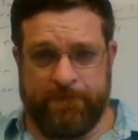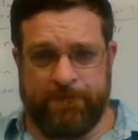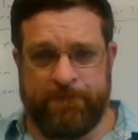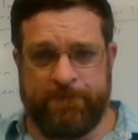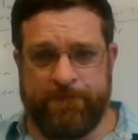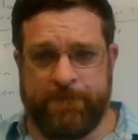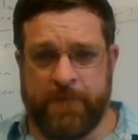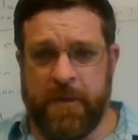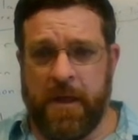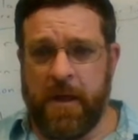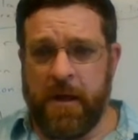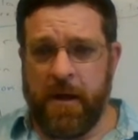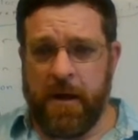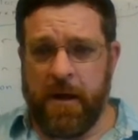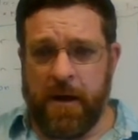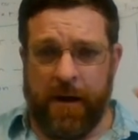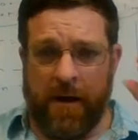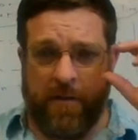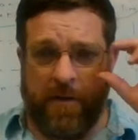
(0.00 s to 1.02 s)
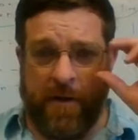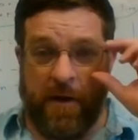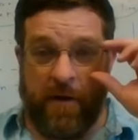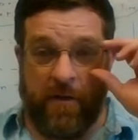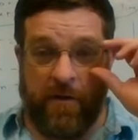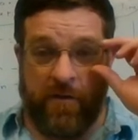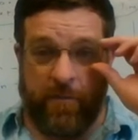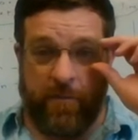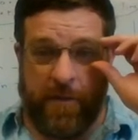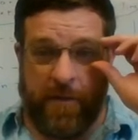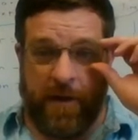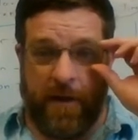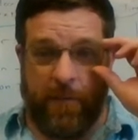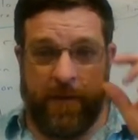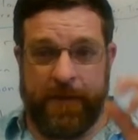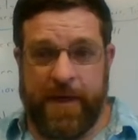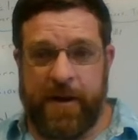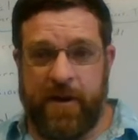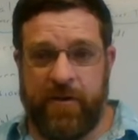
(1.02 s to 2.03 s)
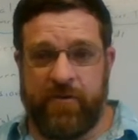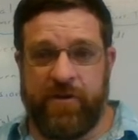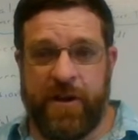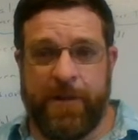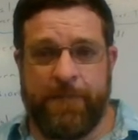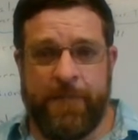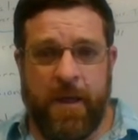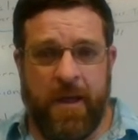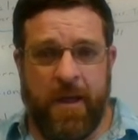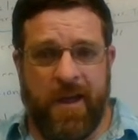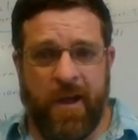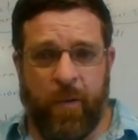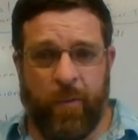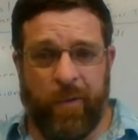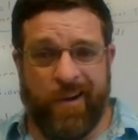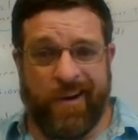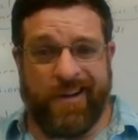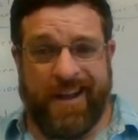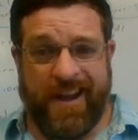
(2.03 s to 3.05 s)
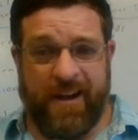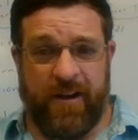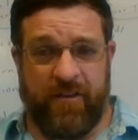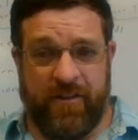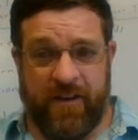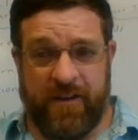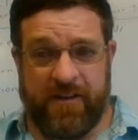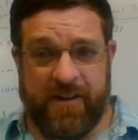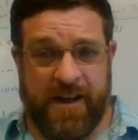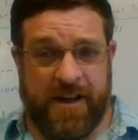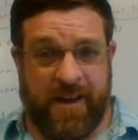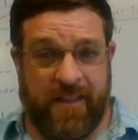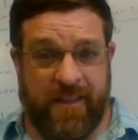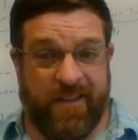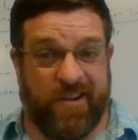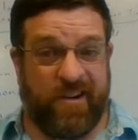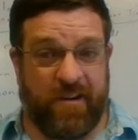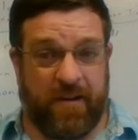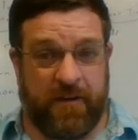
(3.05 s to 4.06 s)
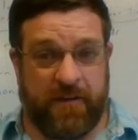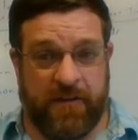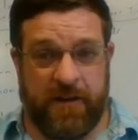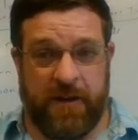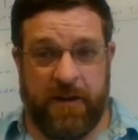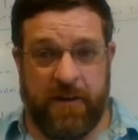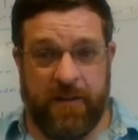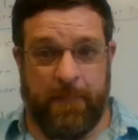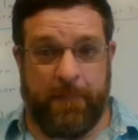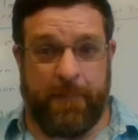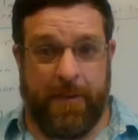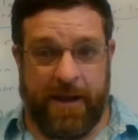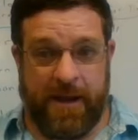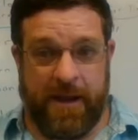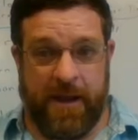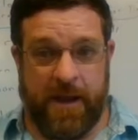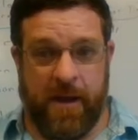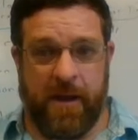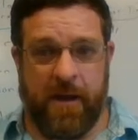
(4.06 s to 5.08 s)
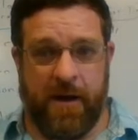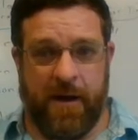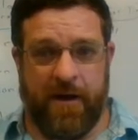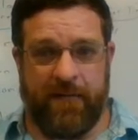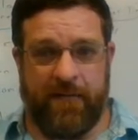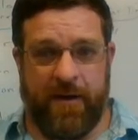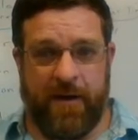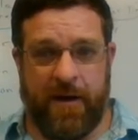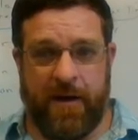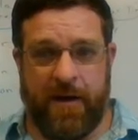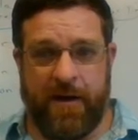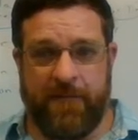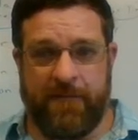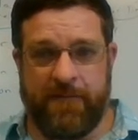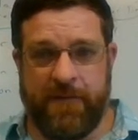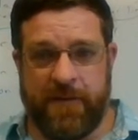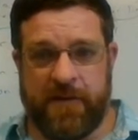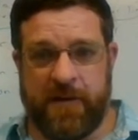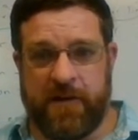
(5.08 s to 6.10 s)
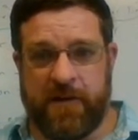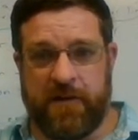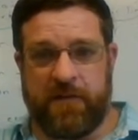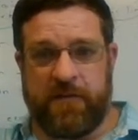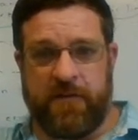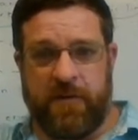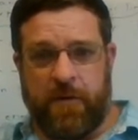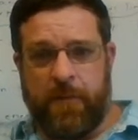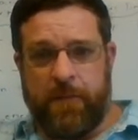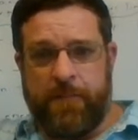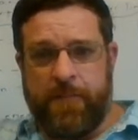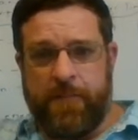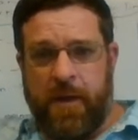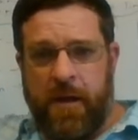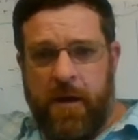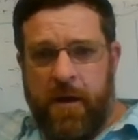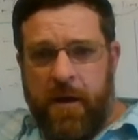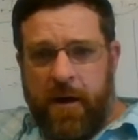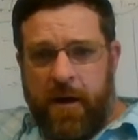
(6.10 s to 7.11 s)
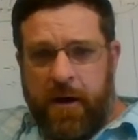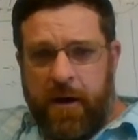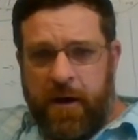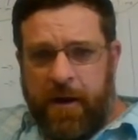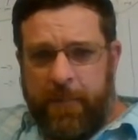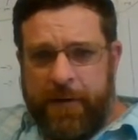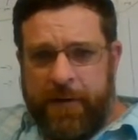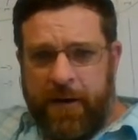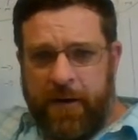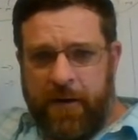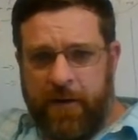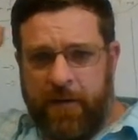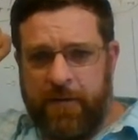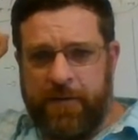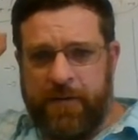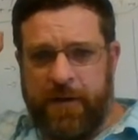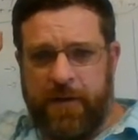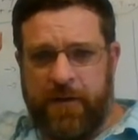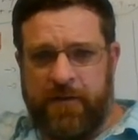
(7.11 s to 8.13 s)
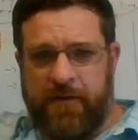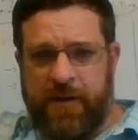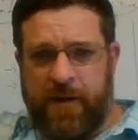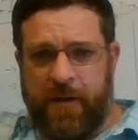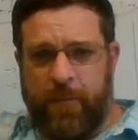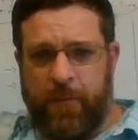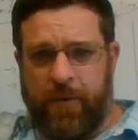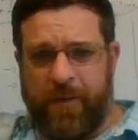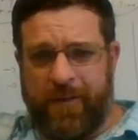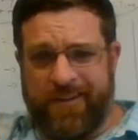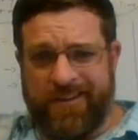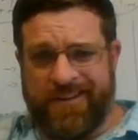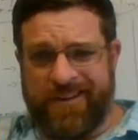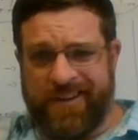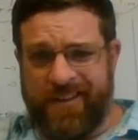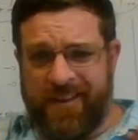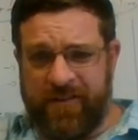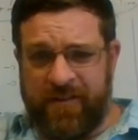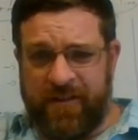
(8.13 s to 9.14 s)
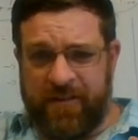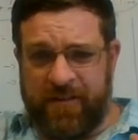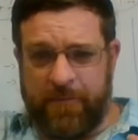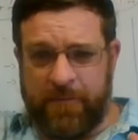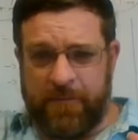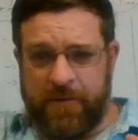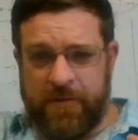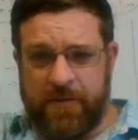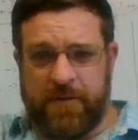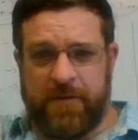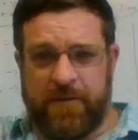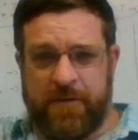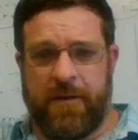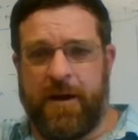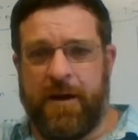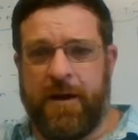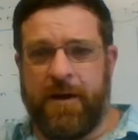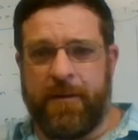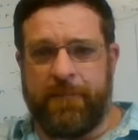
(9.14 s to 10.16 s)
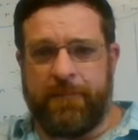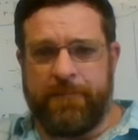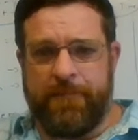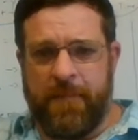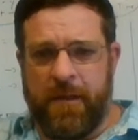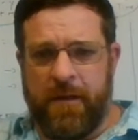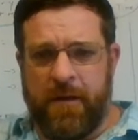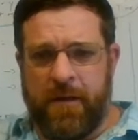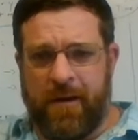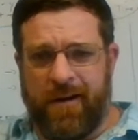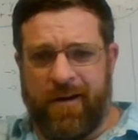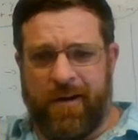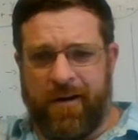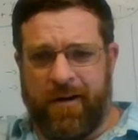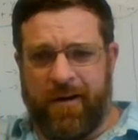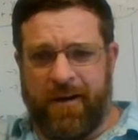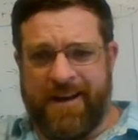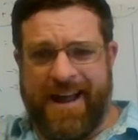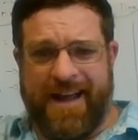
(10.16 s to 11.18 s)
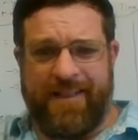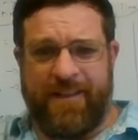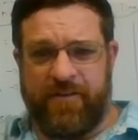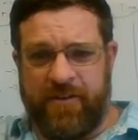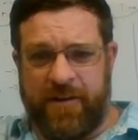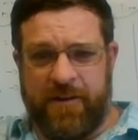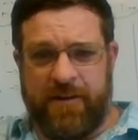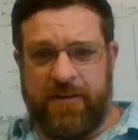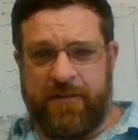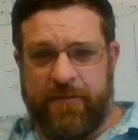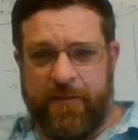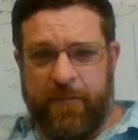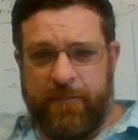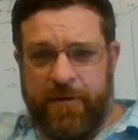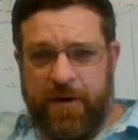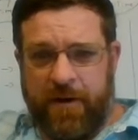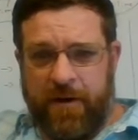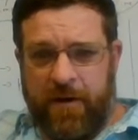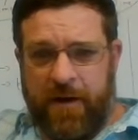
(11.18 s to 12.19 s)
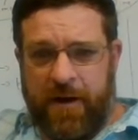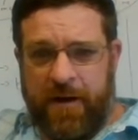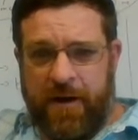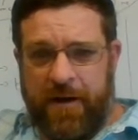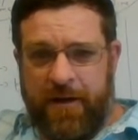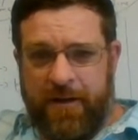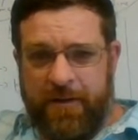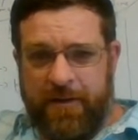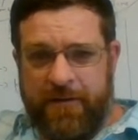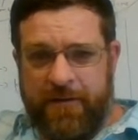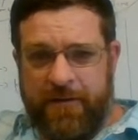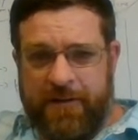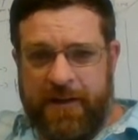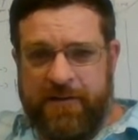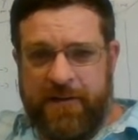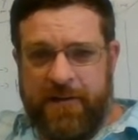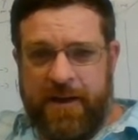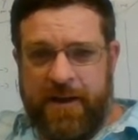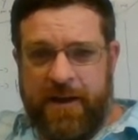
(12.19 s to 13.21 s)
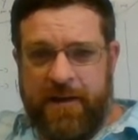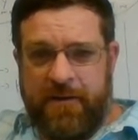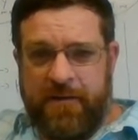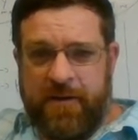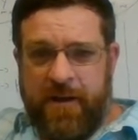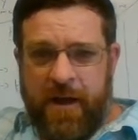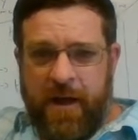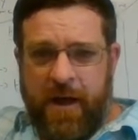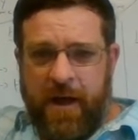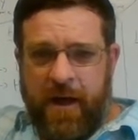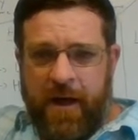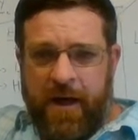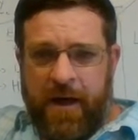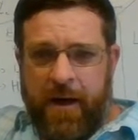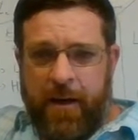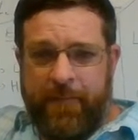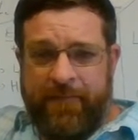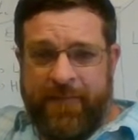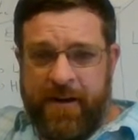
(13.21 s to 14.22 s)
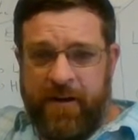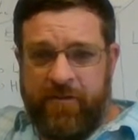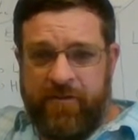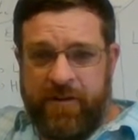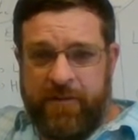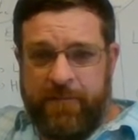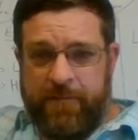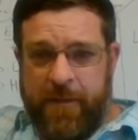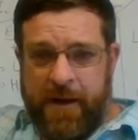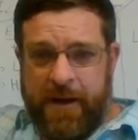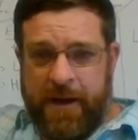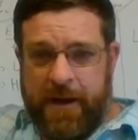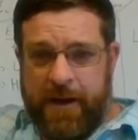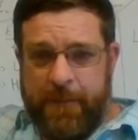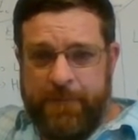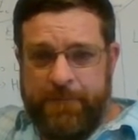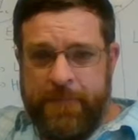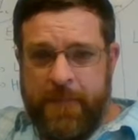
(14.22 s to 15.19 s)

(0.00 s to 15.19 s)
uh, introduced with, uh, with energy, where an energy is kind of the currency, the money of, of physics. And so up here, there's one of those syllogisms um, or analogies from your, your testing days. if energy is money,